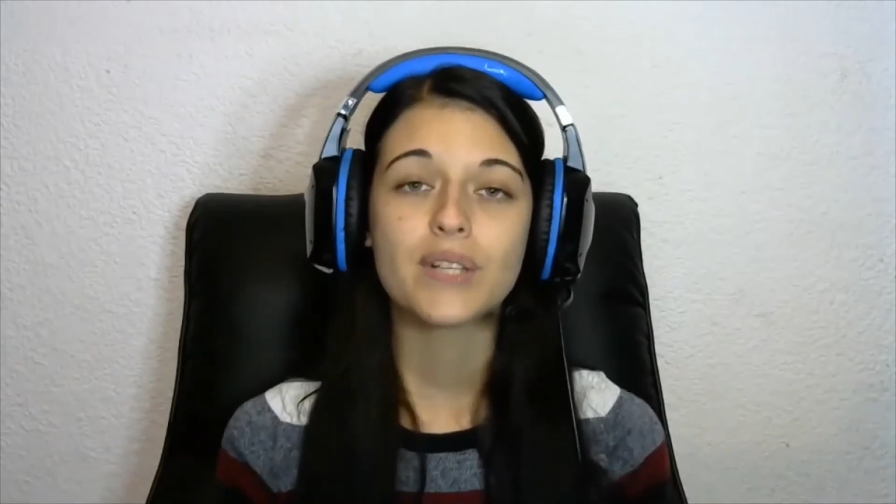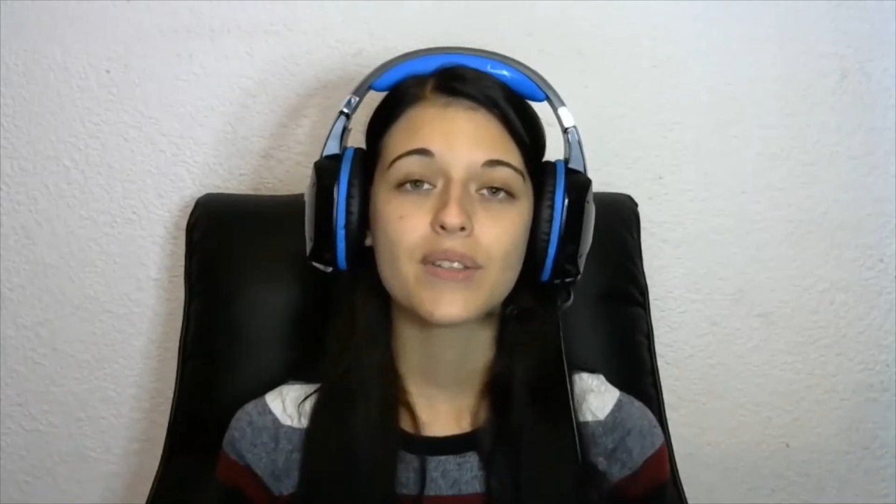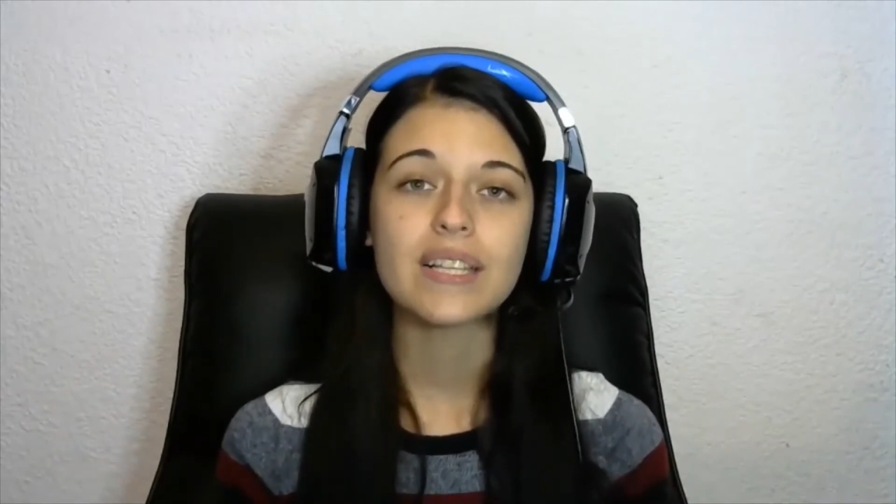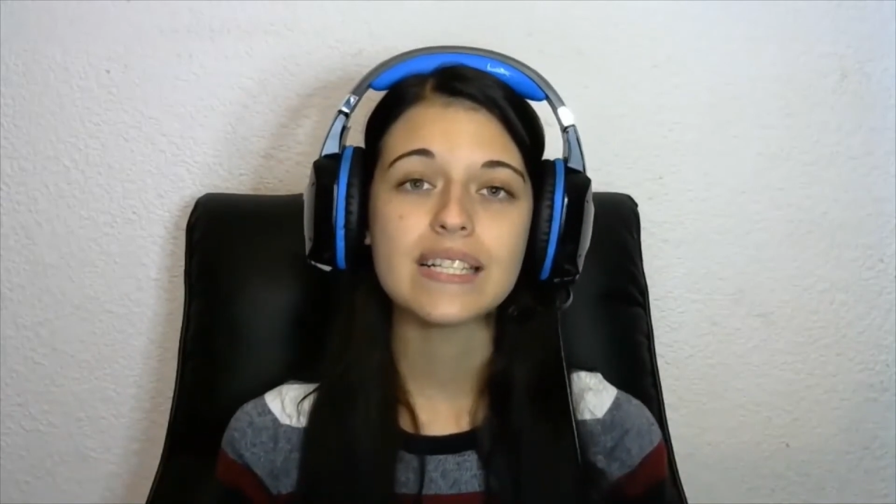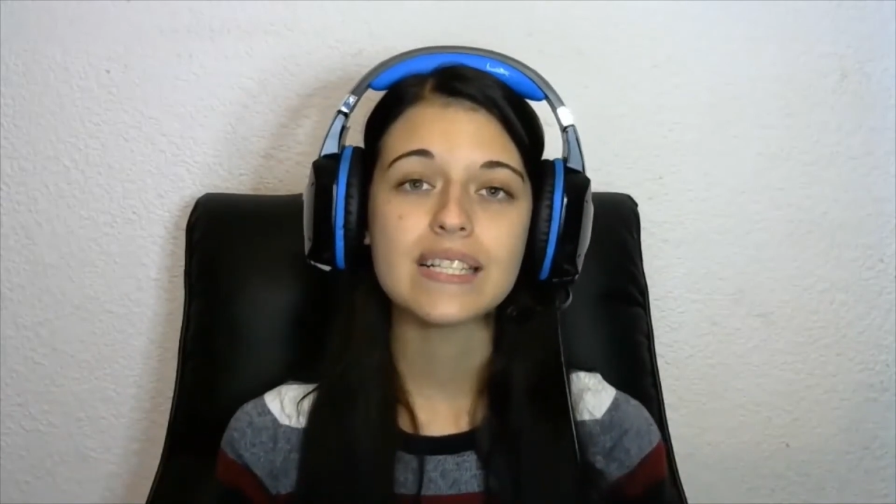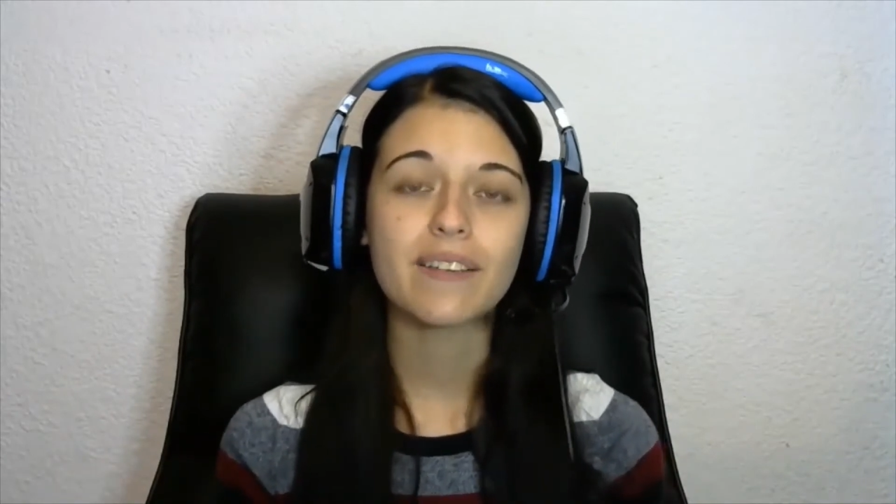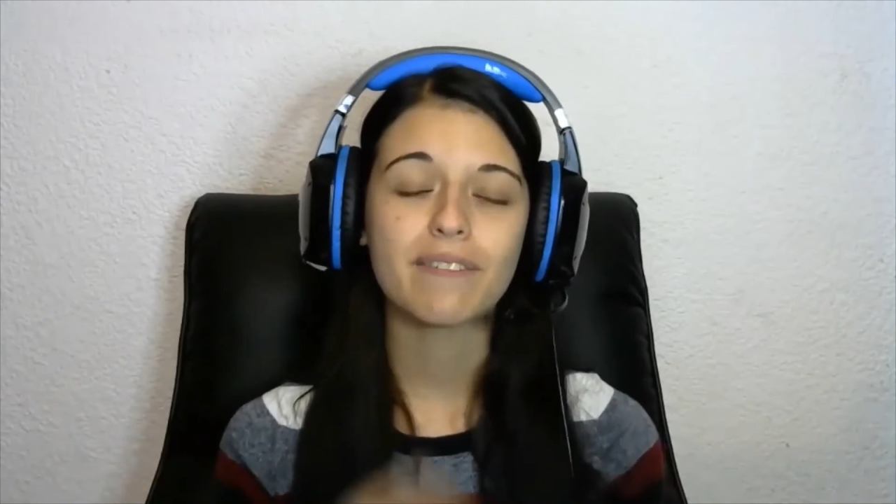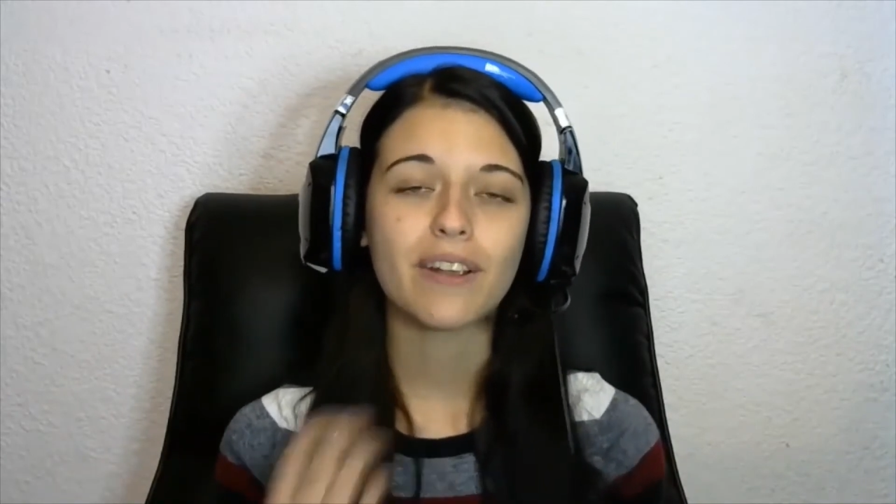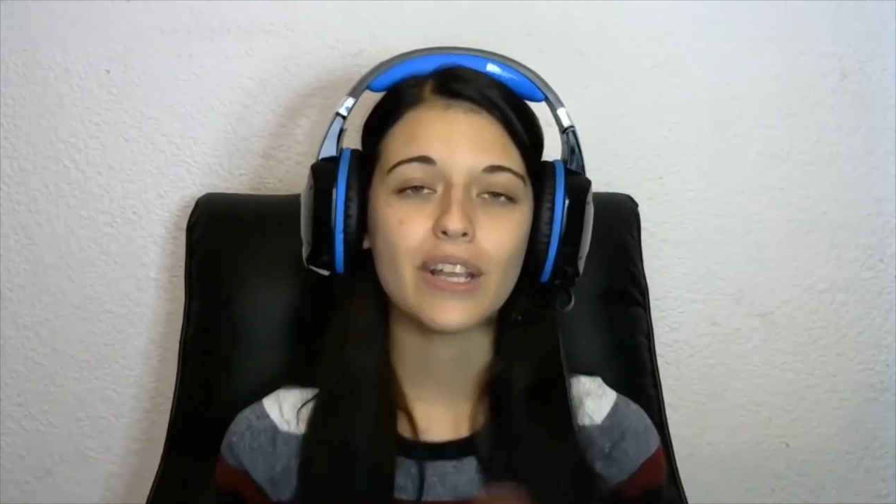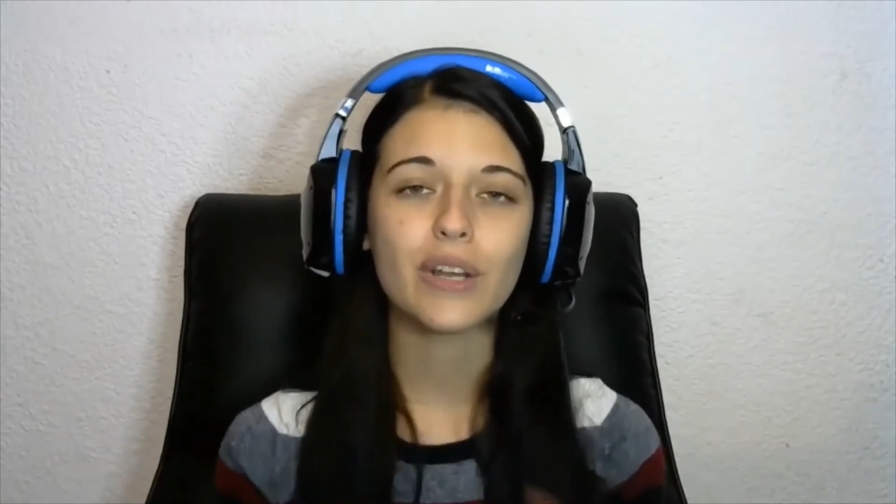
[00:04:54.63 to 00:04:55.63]
So this is a
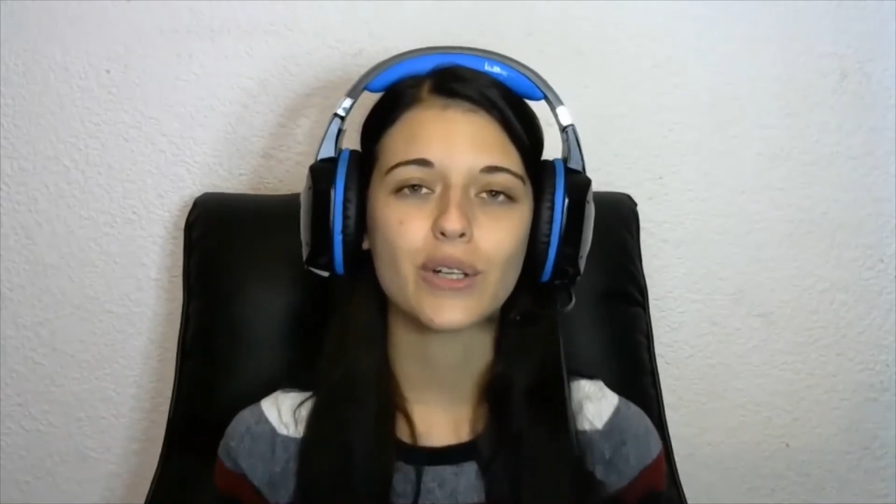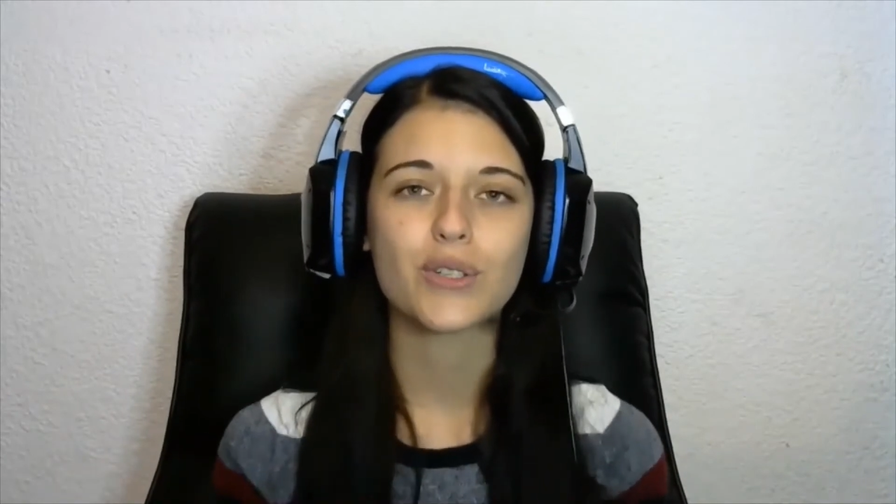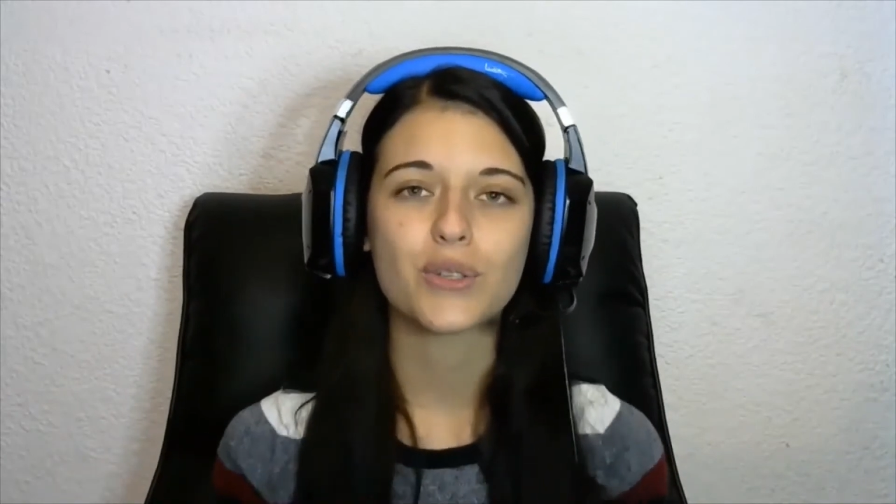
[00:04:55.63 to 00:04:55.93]
very good